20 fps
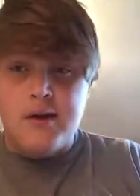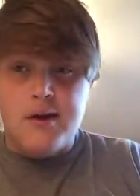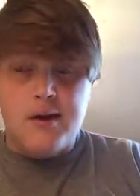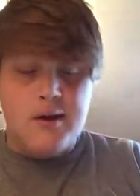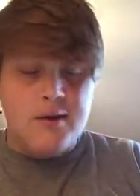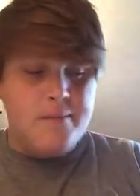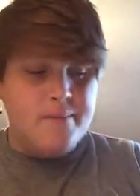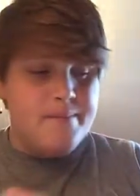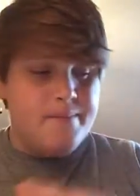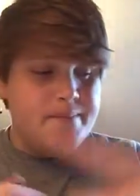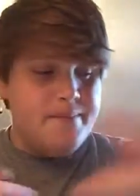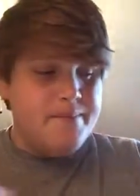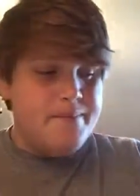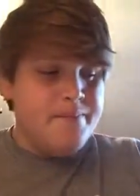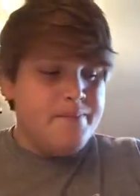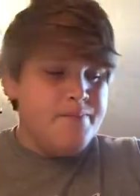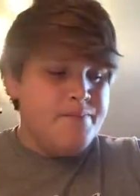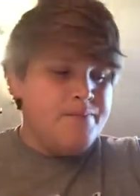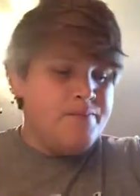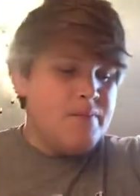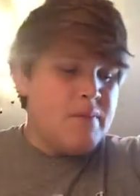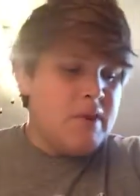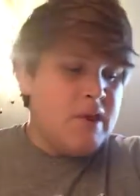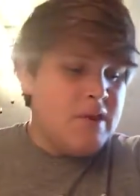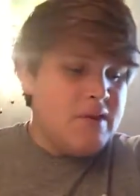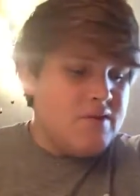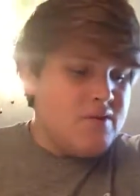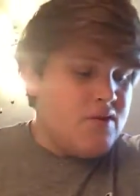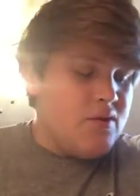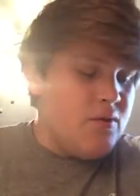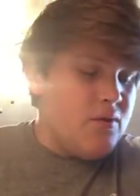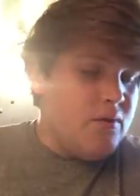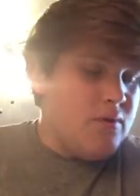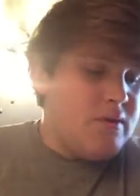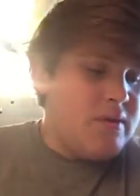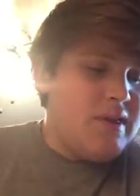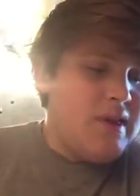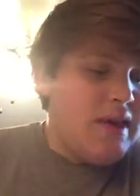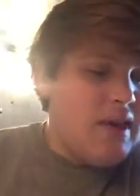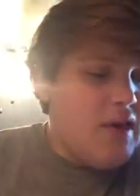Um,
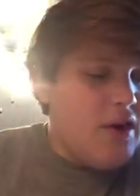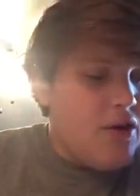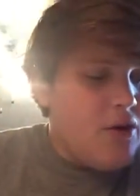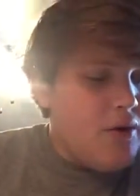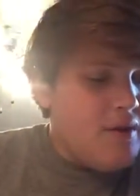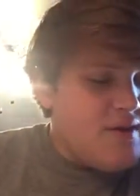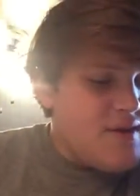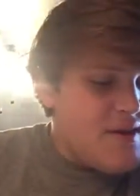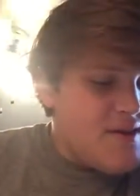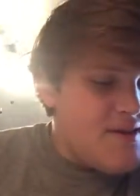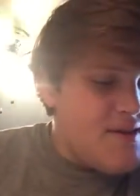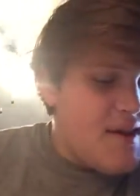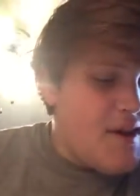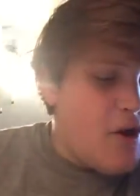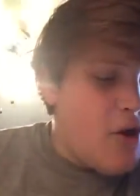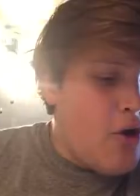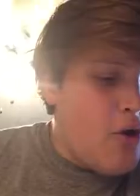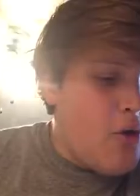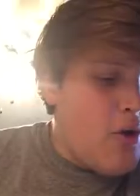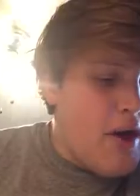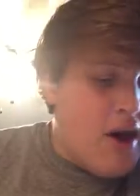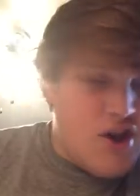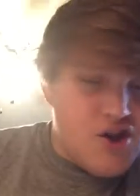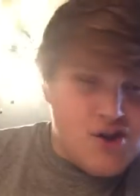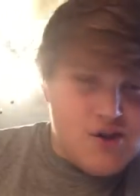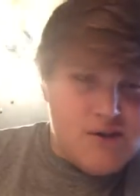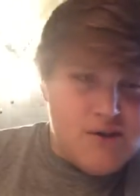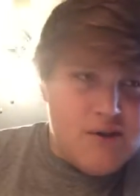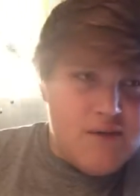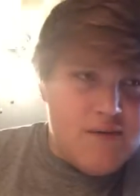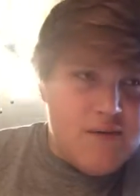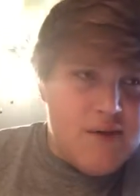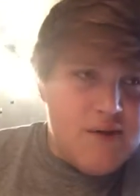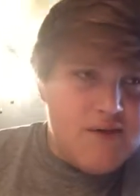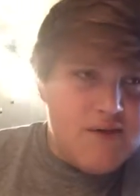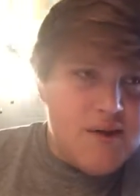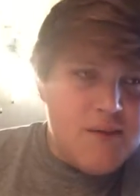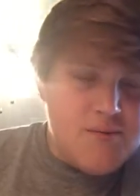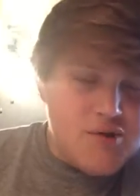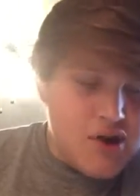so the ego is a psychical agent of the
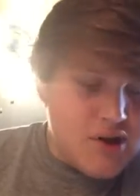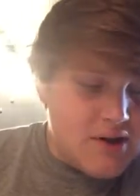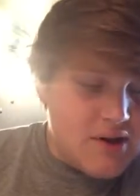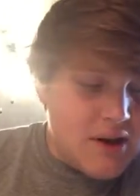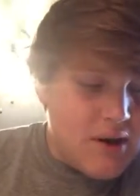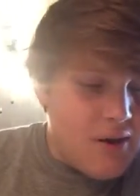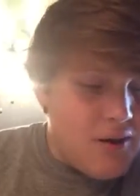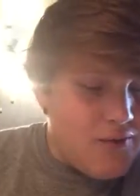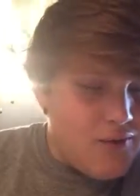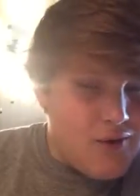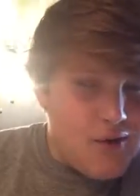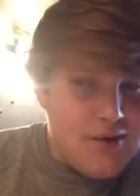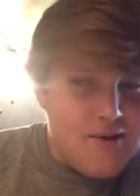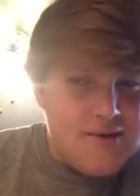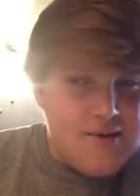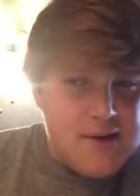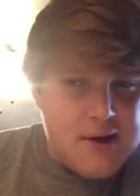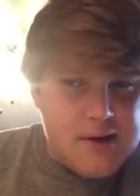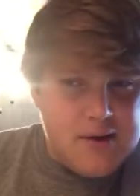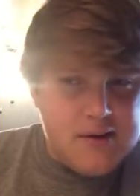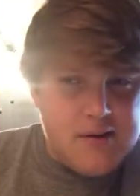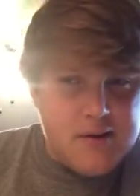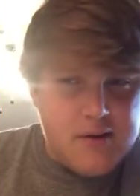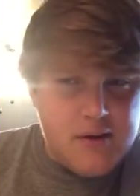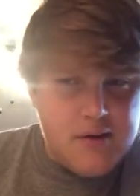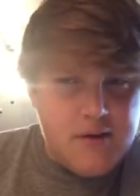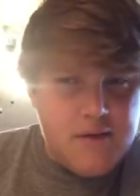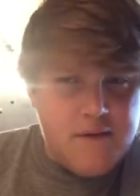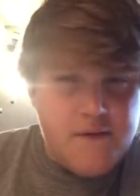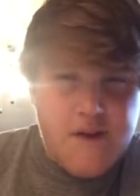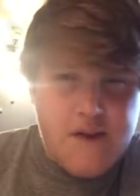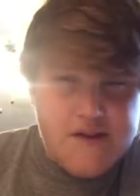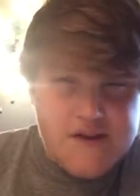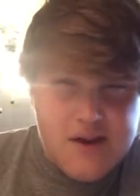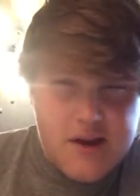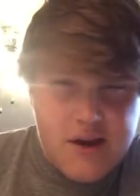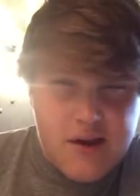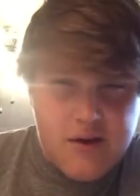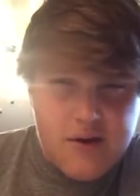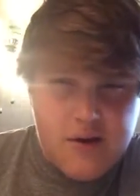subject. However, it's not uh, the
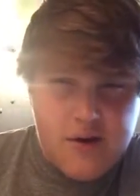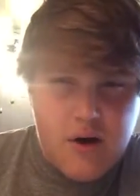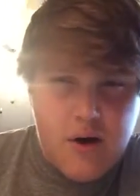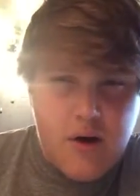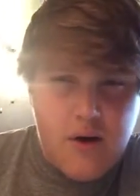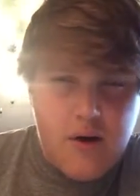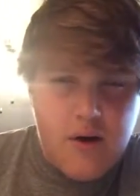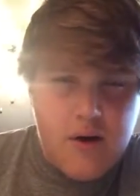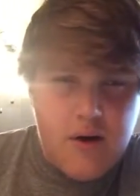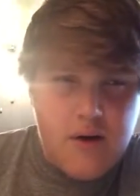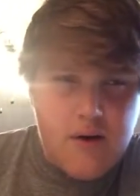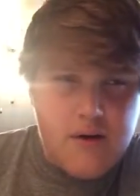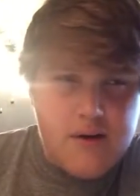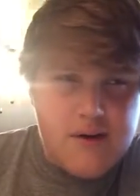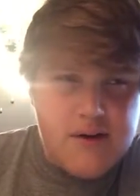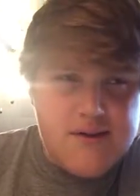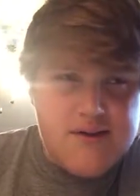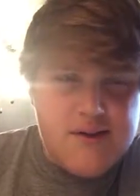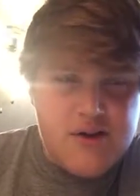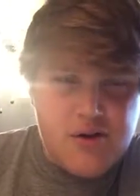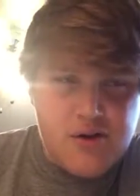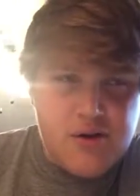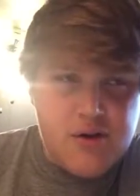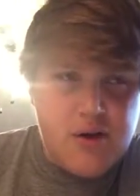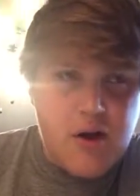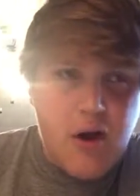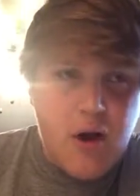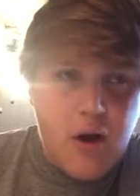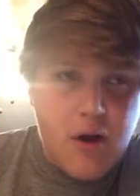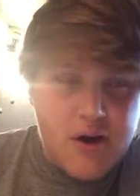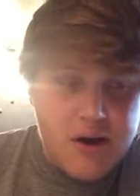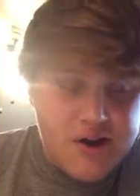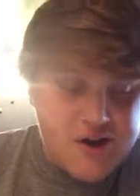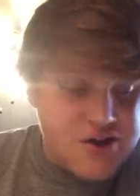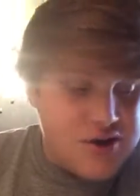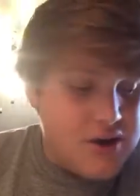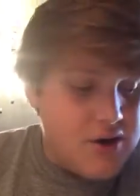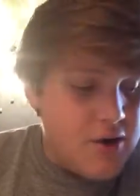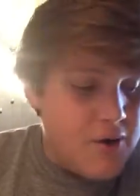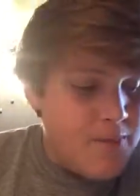fixated, uh, centered
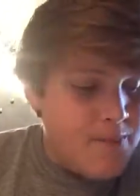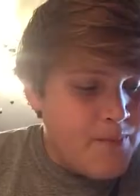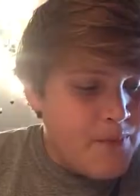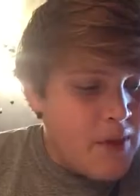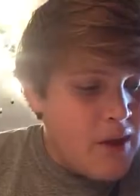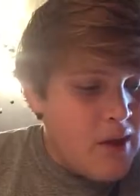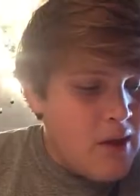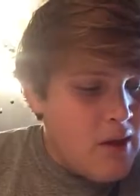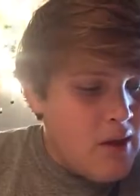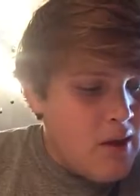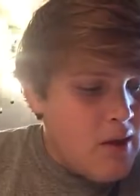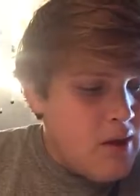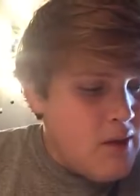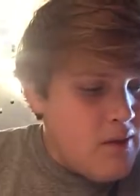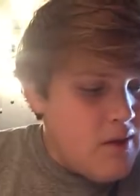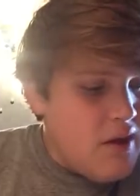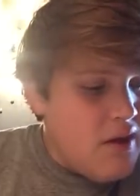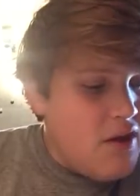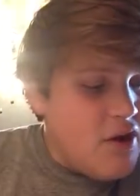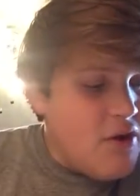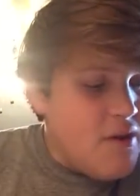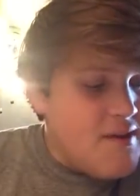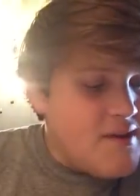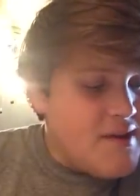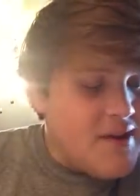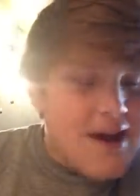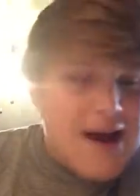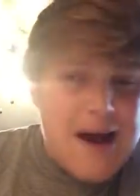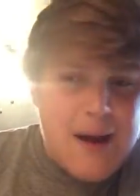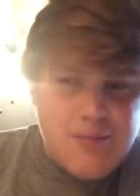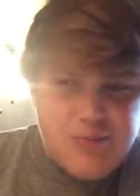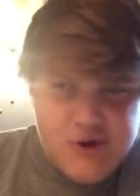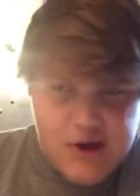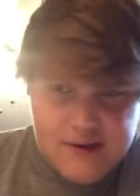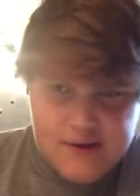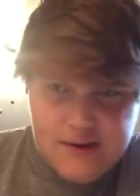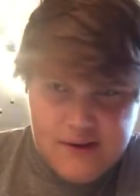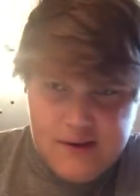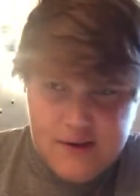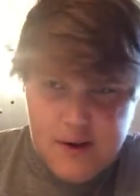Cartesian ego. The ego is an
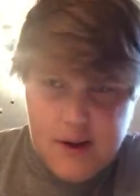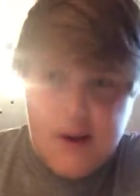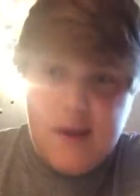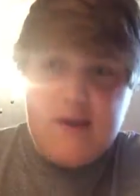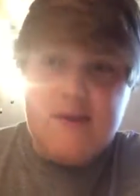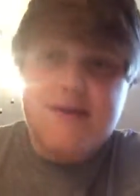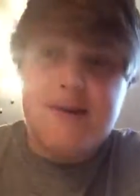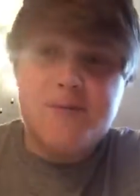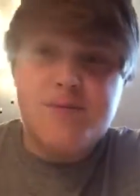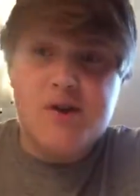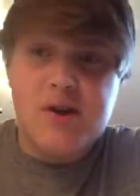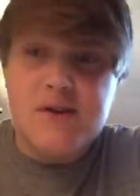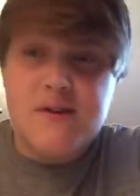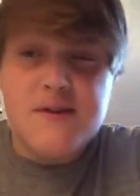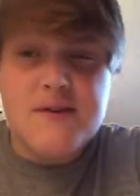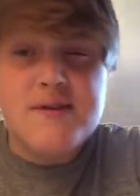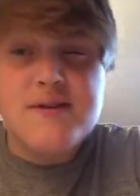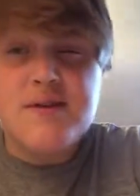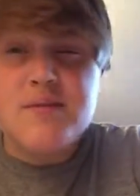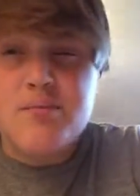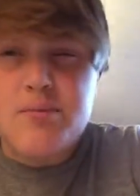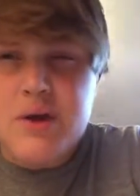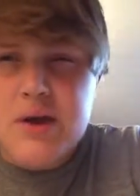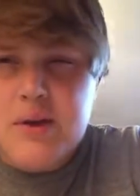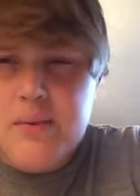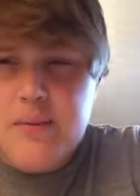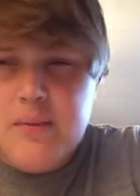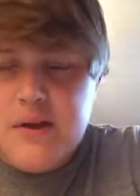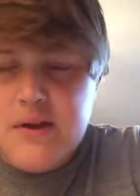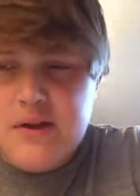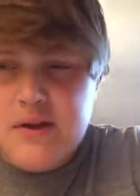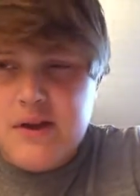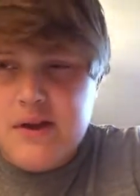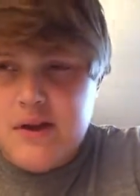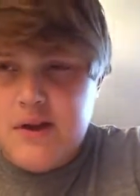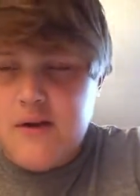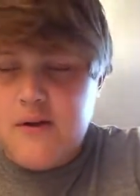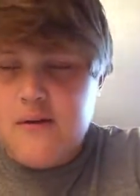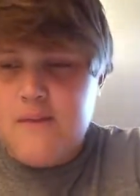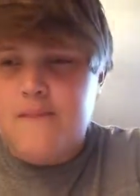object, not a subject. This is a big, big thing
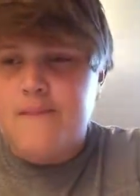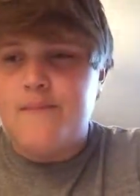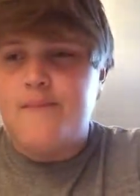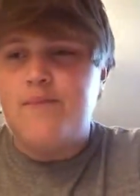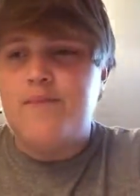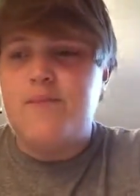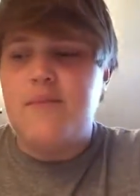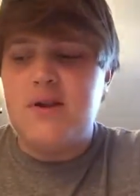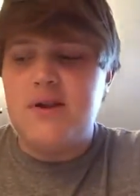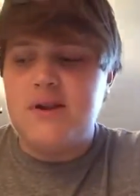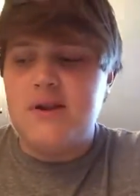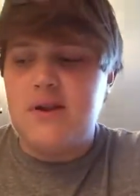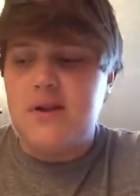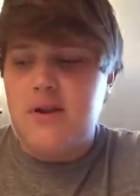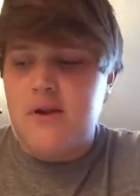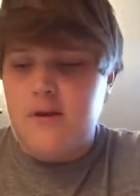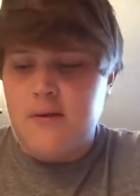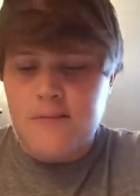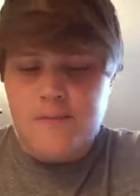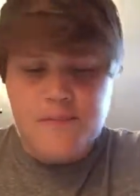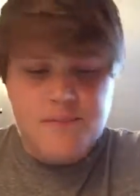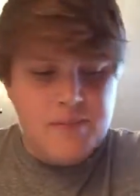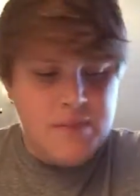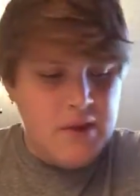here. Big thing here.